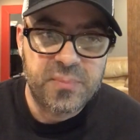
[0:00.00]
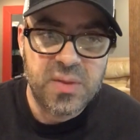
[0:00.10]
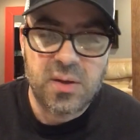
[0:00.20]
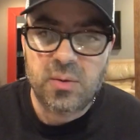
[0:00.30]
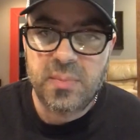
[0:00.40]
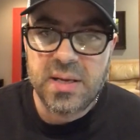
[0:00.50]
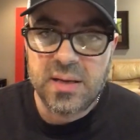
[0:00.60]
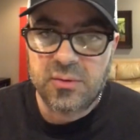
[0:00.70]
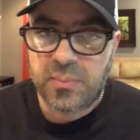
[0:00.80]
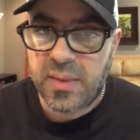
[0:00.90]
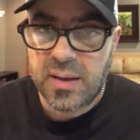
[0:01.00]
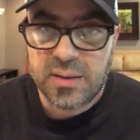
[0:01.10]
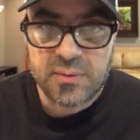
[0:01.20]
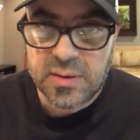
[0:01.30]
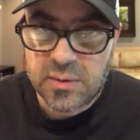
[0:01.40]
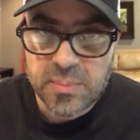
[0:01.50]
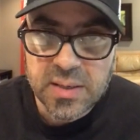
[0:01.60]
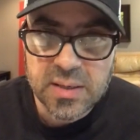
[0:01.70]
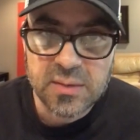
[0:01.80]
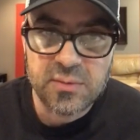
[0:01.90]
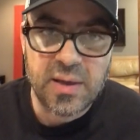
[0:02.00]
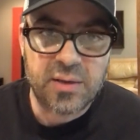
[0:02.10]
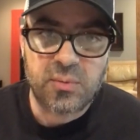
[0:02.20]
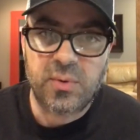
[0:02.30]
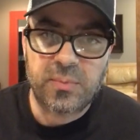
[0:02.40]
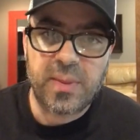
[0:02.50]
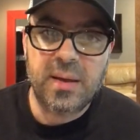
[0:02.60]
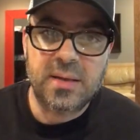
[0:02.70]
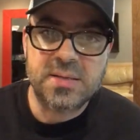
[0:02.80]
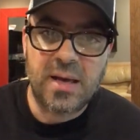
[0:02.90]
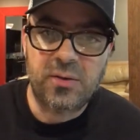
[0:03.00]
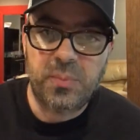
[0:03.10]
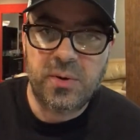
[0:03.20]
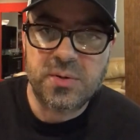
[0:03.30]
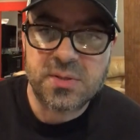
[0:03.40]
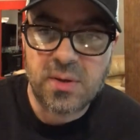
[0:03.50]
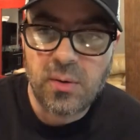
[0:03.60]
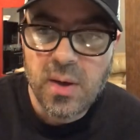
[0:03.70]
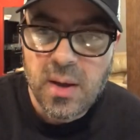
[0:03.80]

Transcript: the intermediates play against the intermediates, the experts play against the experts, so